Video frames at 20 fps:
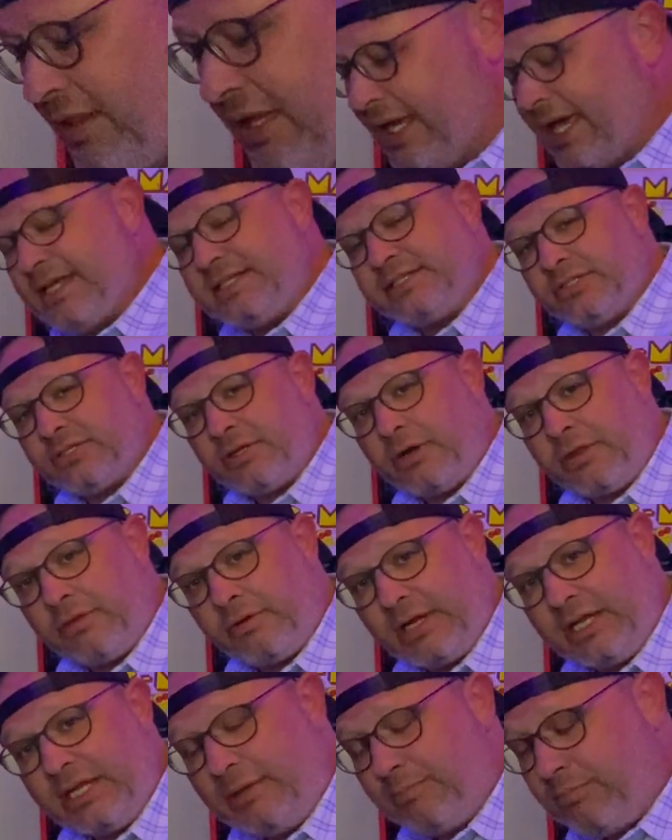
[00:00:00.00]
cases are
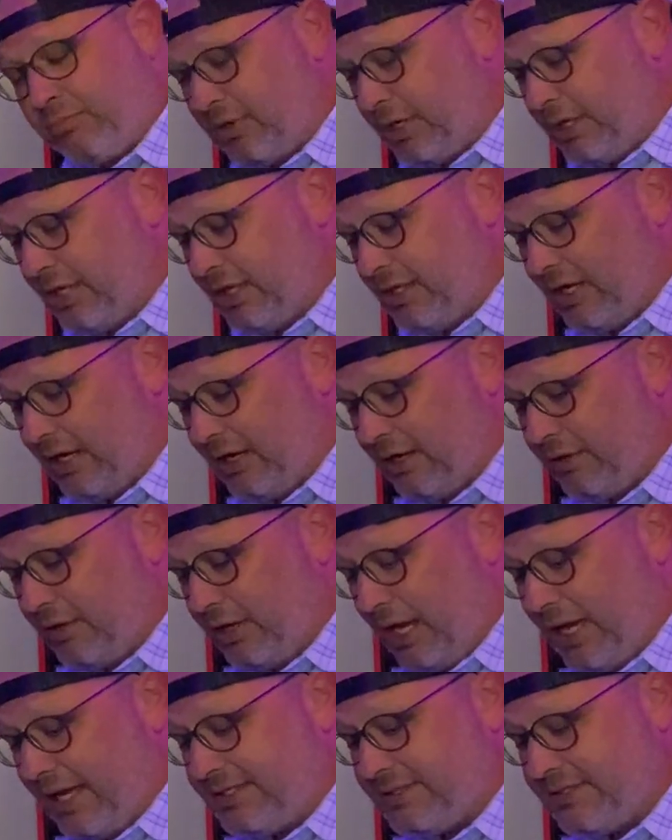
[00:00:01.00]
3D printed. They're
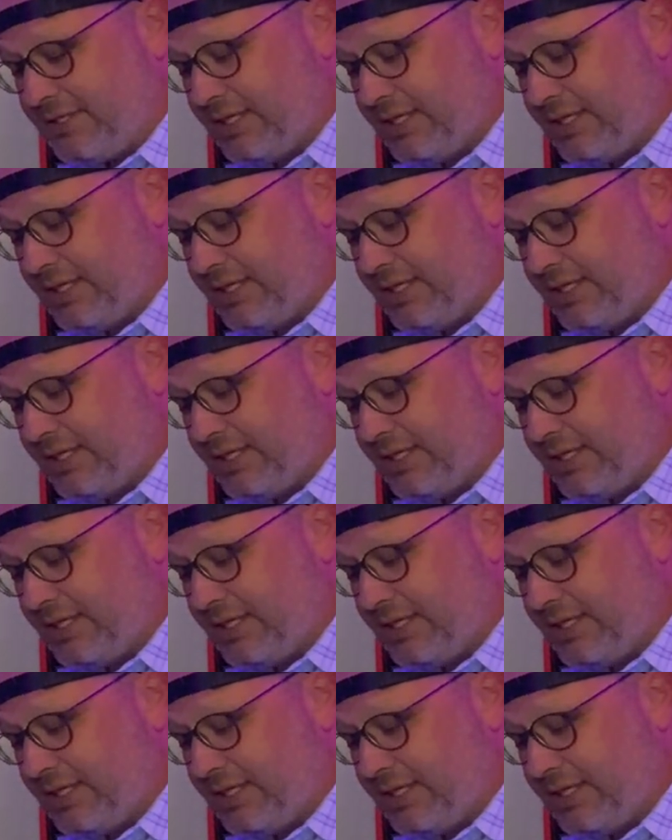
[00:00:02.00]
nice,